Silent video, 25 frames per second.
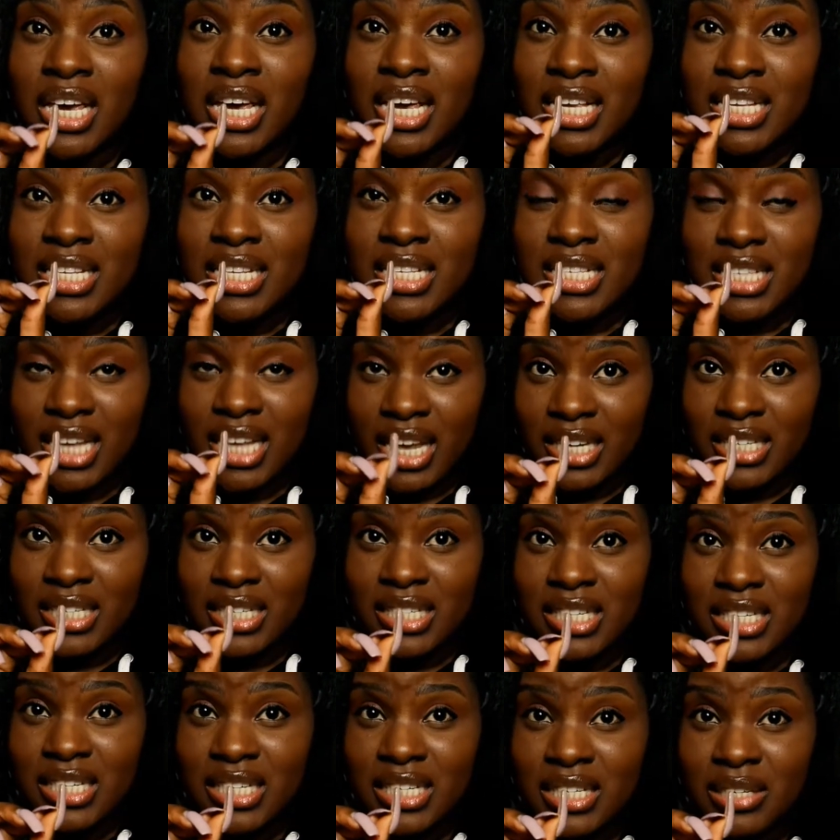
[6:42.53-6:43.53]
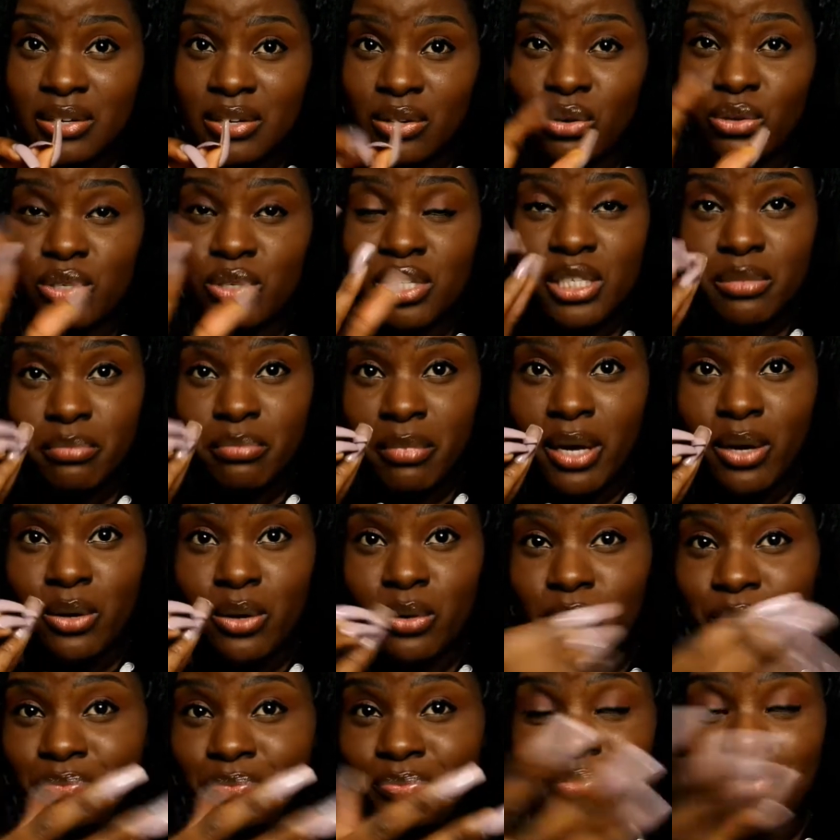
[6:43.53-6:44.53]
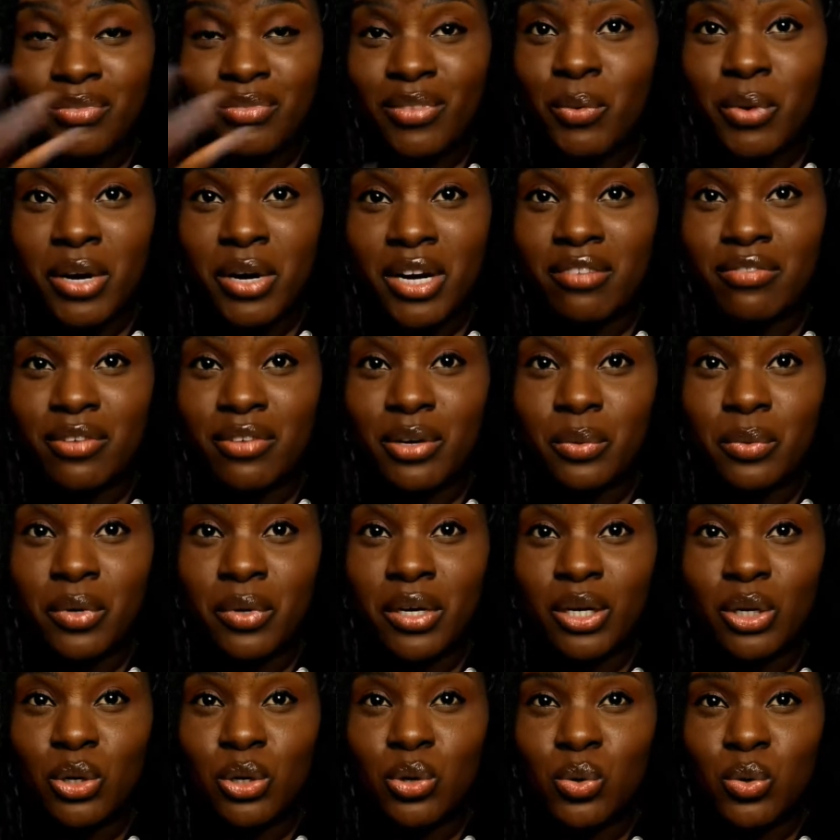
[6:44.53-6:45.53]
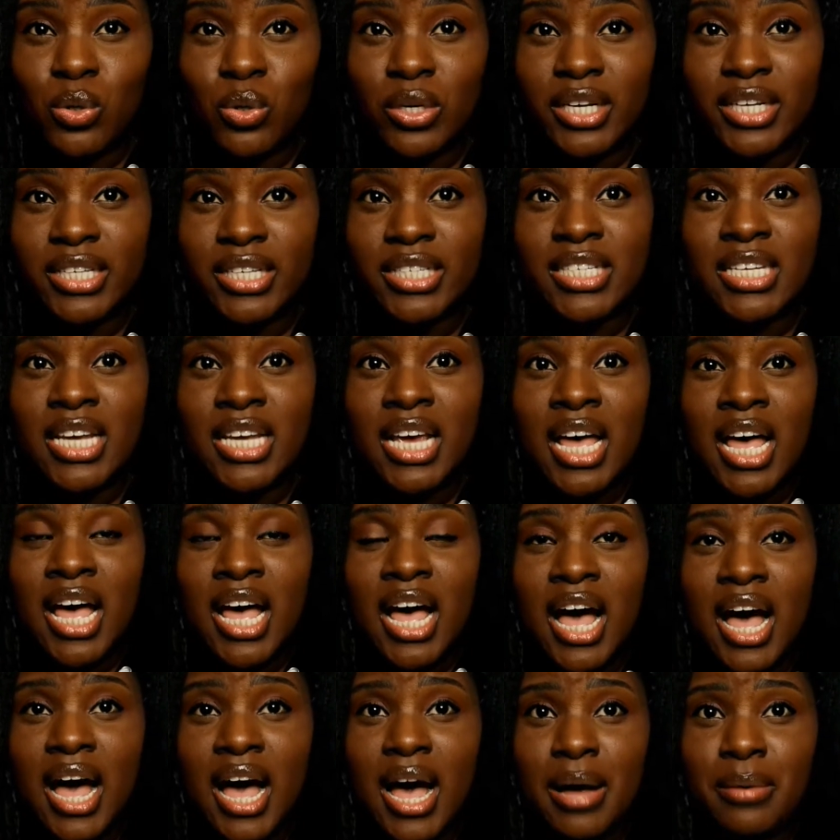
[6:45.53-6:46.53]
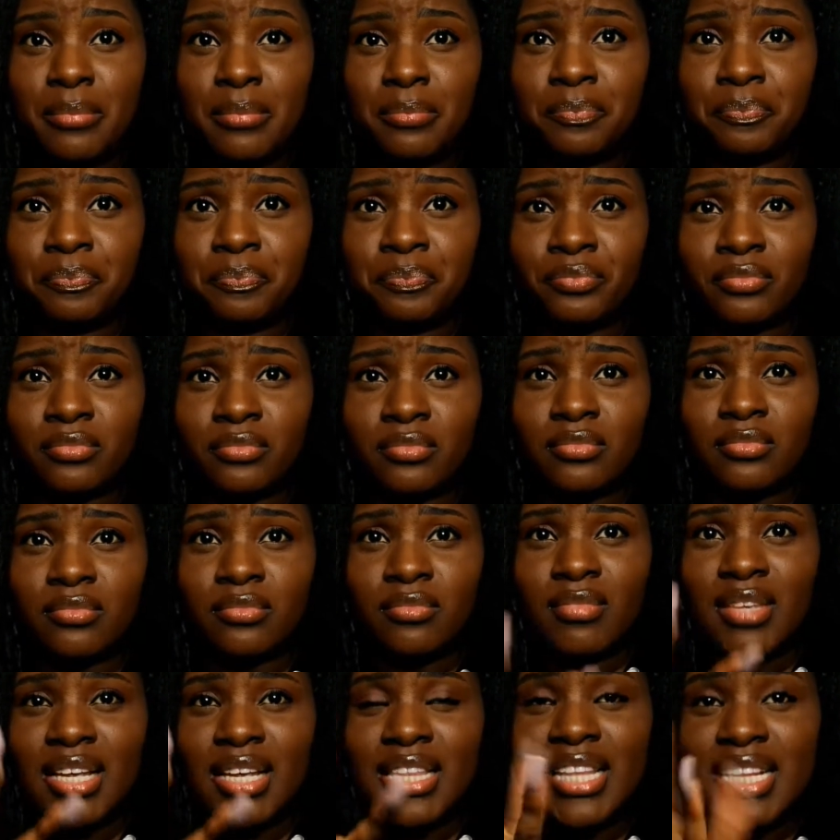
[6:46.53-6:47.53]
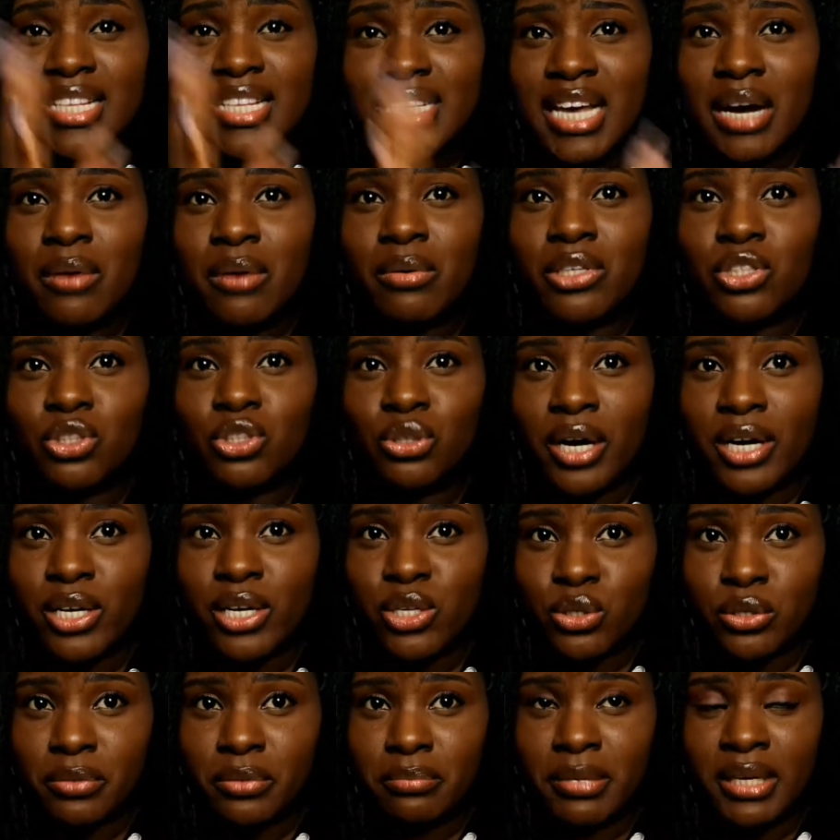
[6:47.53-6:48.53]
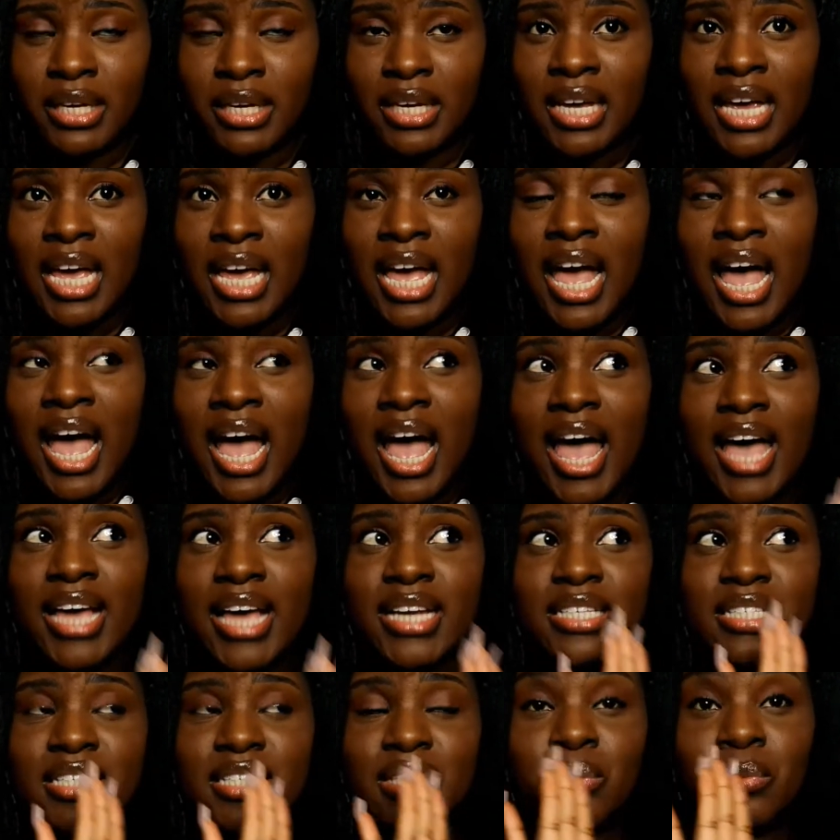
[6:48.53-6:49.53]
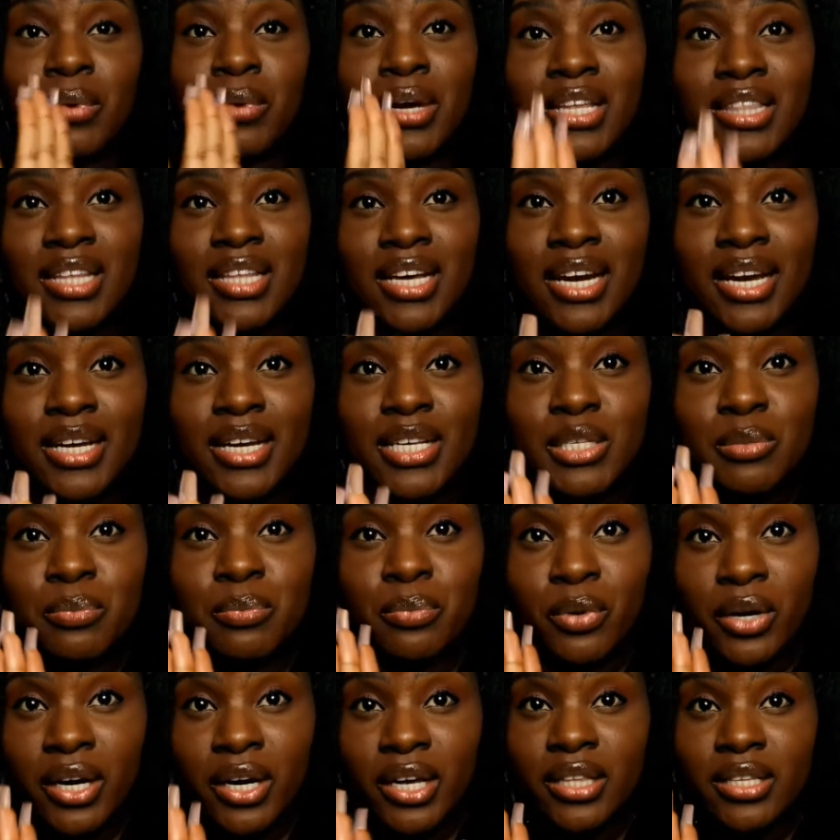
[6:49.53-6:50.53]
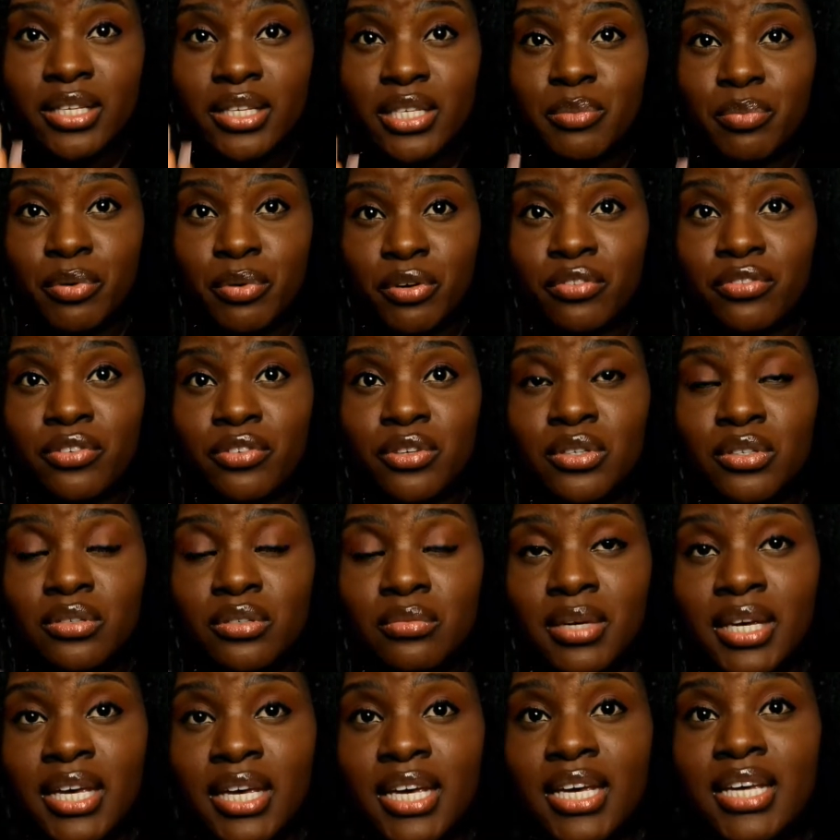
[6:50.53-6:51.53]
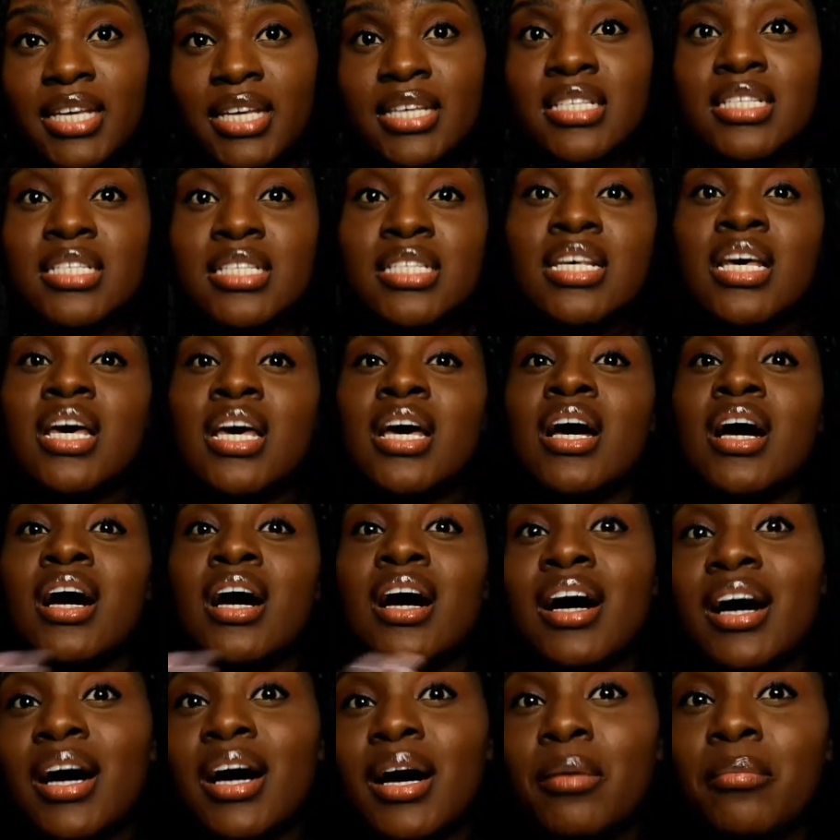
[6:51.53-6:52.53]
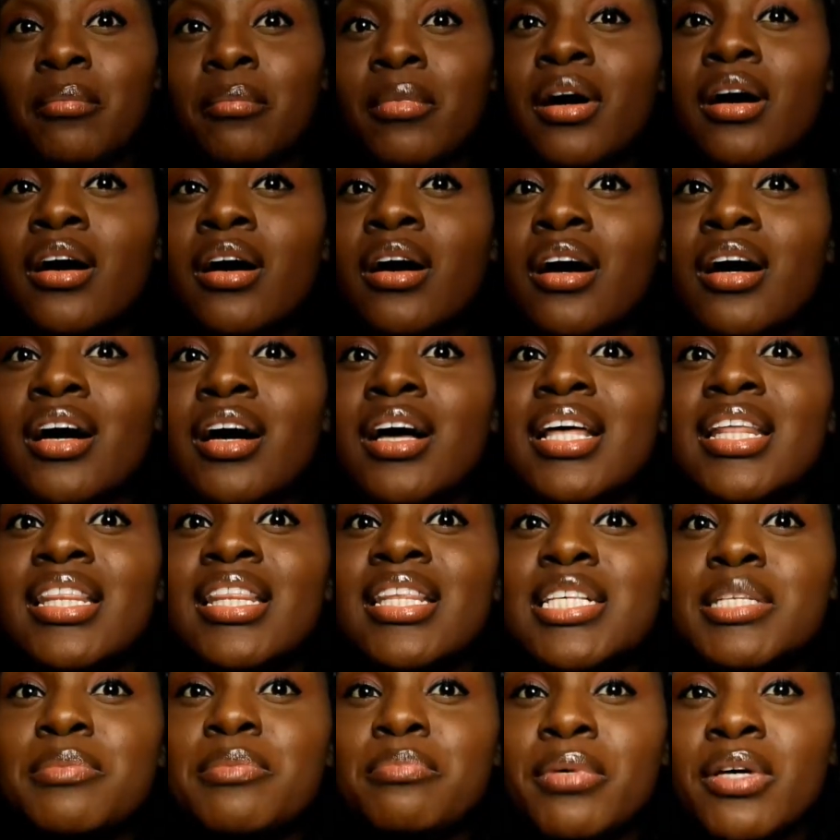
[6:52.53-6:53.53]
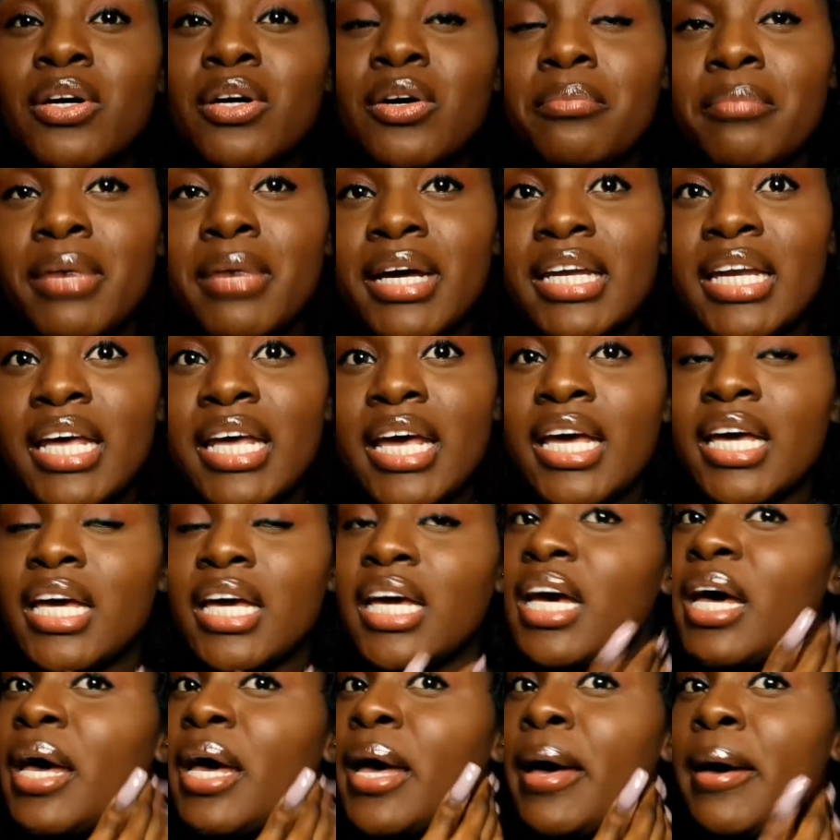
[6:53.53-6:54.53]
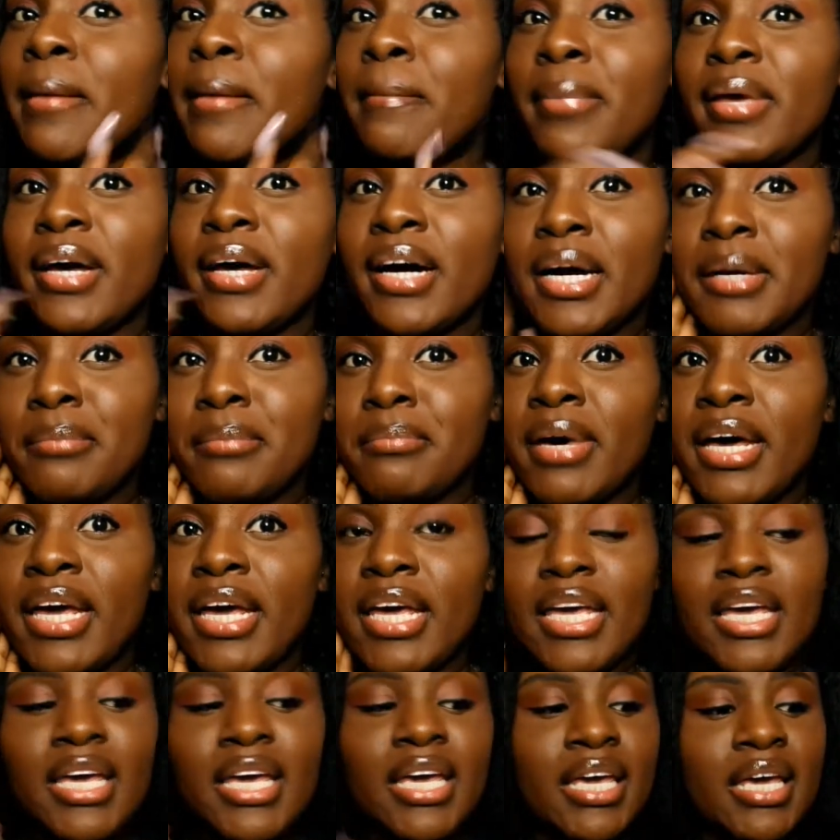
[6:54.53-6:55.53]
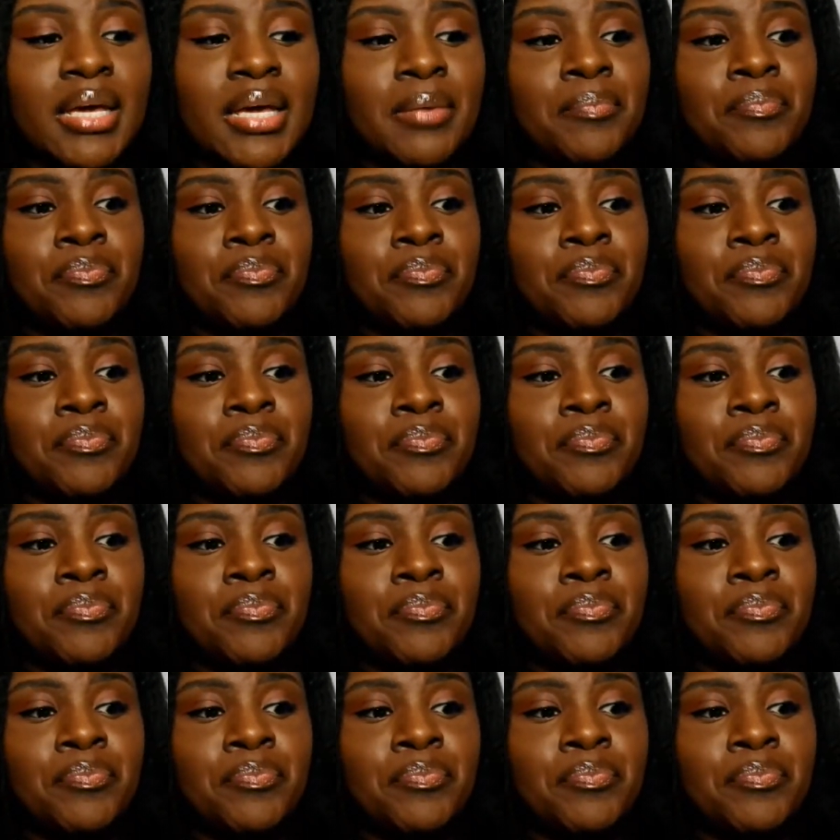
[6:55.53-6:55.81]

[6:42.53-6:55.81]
scent or smell whatever you want to call it um that's how it dries on me. And the way that I spray this perfume is um, this bit on my neck, behind my ear,